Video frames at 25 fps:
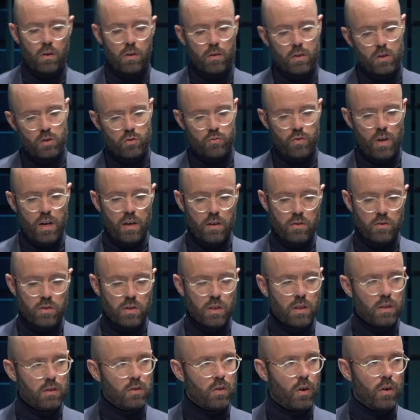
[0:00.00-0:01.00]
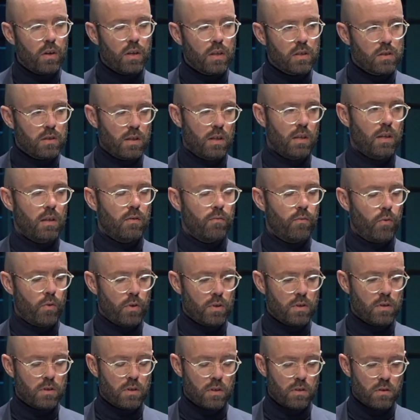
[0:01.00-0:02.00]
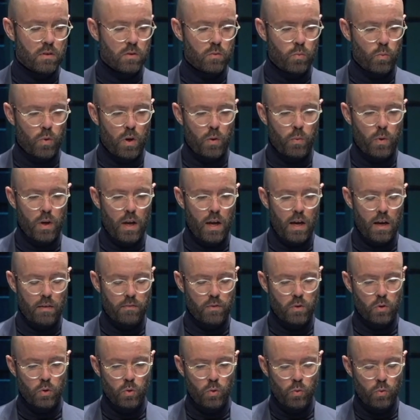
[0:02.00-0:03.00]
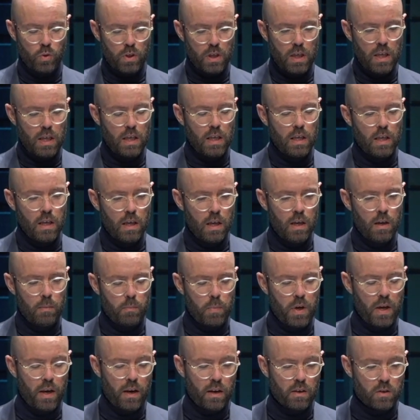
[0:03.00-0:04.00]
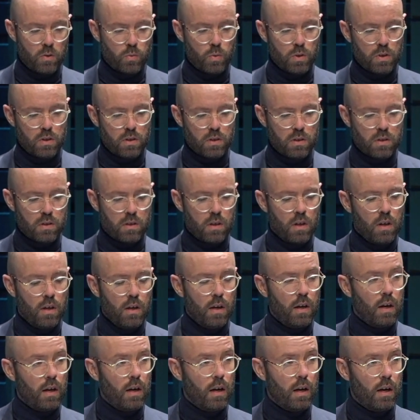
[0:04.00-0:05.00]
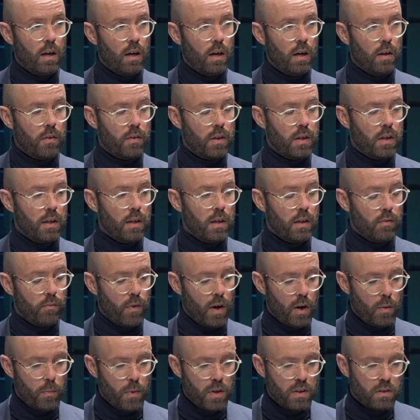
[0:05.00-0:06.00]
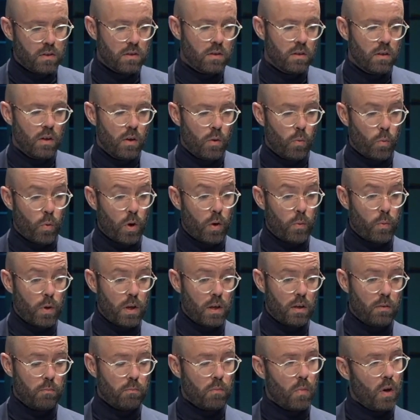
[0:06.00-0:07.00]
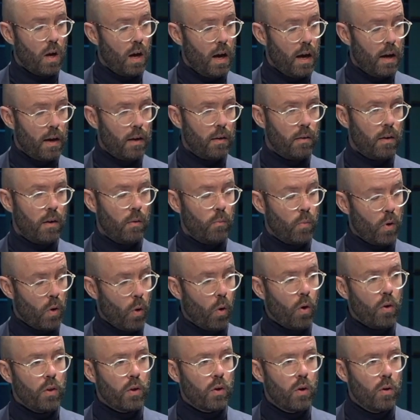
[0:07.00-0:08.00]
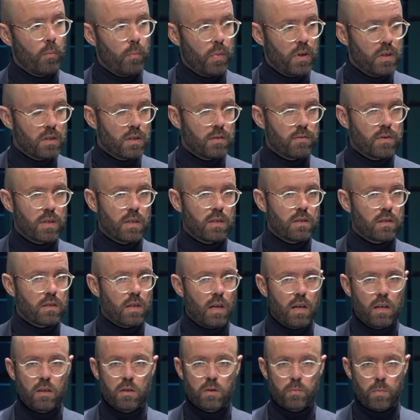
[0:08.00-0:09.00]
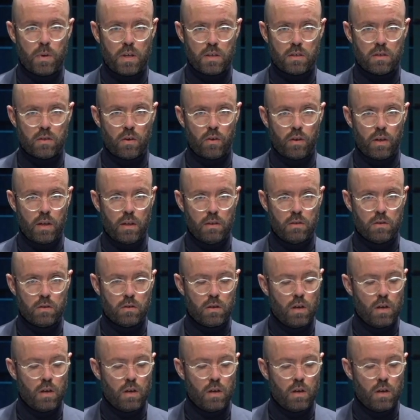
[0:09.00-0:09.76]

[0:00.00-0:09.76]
the strategy and target setting, for instance, where we have two key pillars, which is the environment, where all the companies have set science-based targets.